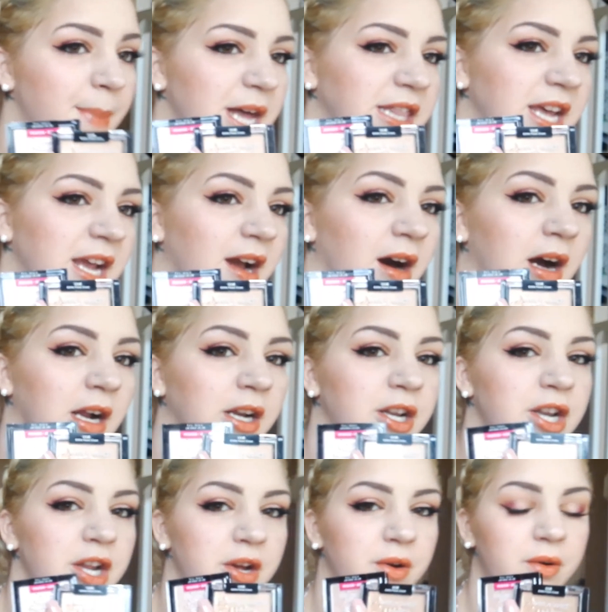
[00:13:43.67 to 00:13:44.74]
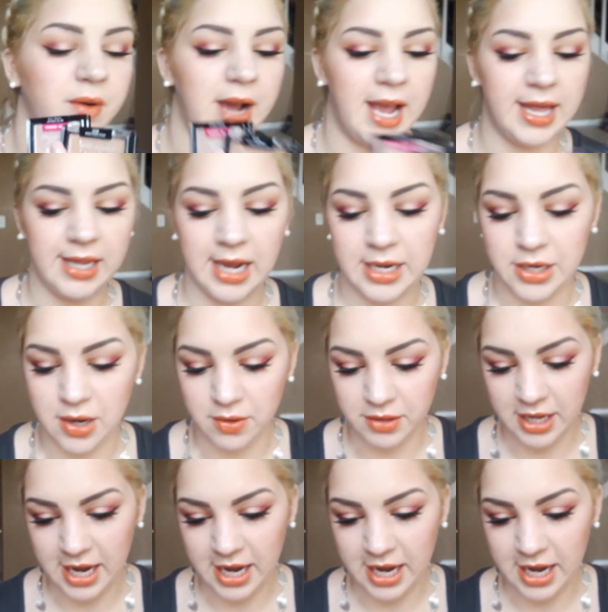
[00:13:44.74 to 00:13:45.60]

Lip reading: but they are new, and I know